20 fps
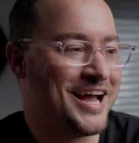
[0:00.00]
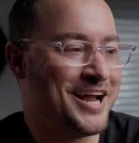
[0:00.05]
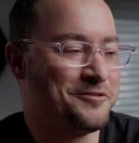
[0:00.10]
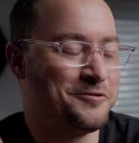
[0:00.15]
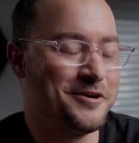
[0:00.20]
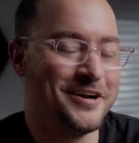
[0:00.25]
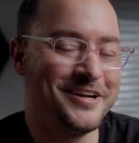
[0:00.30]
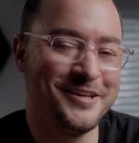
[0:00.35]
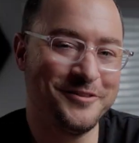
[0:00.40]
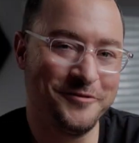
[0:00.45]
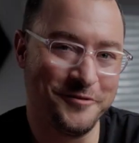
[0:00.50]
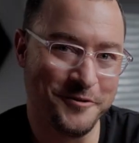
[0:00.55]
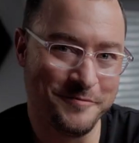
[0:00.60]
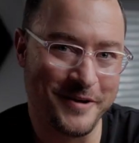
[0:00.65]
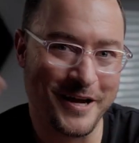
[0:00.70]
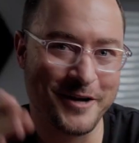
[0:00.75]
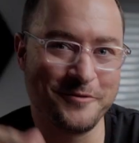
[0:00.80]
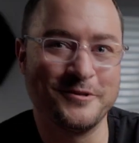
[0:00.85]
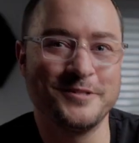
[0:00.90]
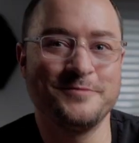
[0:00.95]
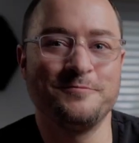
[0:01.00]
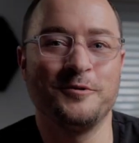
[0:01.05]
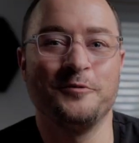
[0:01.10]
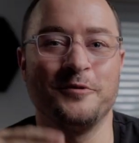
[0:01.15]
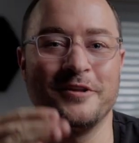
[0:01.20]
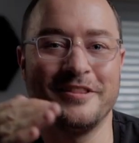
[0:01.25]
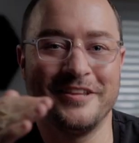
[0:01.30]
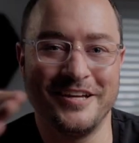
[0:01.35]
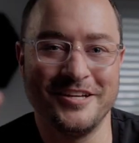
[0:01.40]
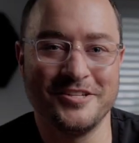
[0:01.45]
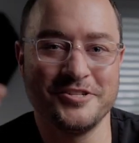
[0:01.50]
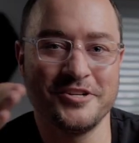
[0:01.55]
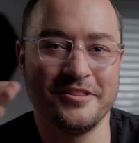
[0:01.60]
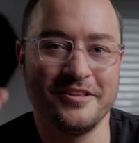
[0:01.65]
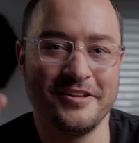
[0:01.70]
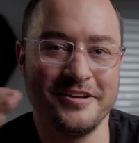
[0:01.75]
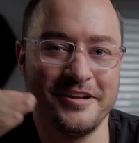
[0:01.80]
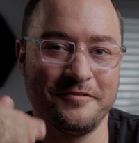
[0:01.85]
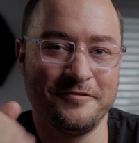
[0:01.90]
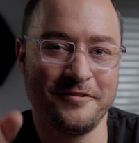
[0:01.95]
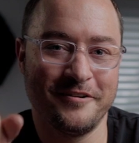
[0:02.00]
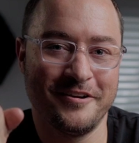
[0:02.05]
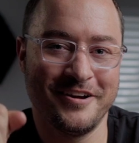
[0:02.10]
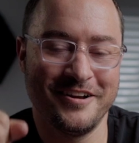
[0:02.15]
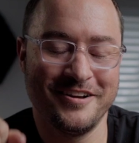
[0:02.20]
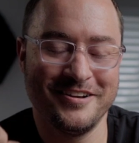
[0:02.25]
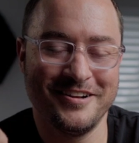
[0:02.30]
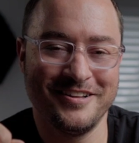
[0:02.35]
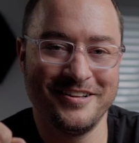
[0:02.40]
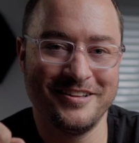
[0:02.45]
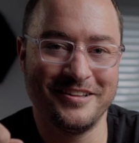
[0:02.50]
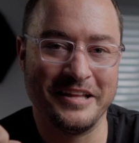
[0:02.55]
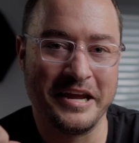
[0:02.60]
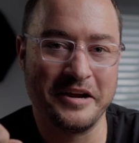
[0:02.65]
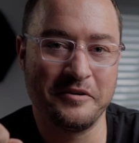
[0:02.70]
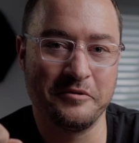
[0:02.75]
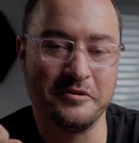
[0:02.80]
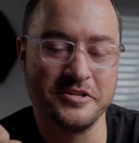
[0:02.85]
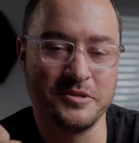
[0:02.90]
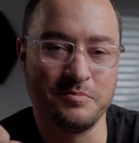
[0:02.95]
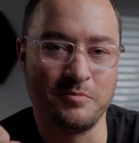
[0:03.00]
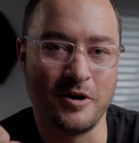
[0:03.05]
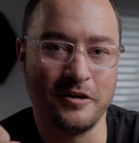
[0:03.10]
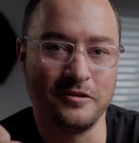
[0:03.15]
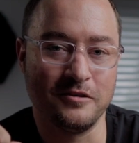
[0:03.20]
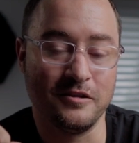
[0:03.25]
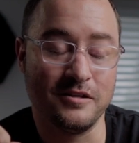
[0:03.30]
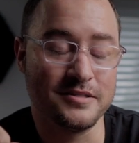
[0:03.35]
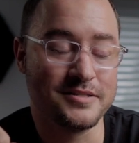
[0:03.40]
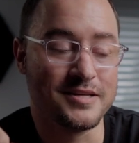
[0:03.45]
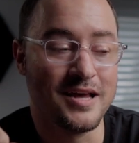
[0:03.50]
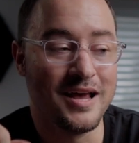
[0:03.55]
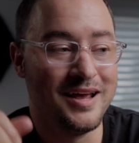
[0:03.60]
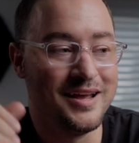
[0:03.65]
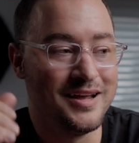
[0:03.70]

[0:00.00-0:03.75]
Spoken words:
I ran it through MacWhisper with each of the different language models.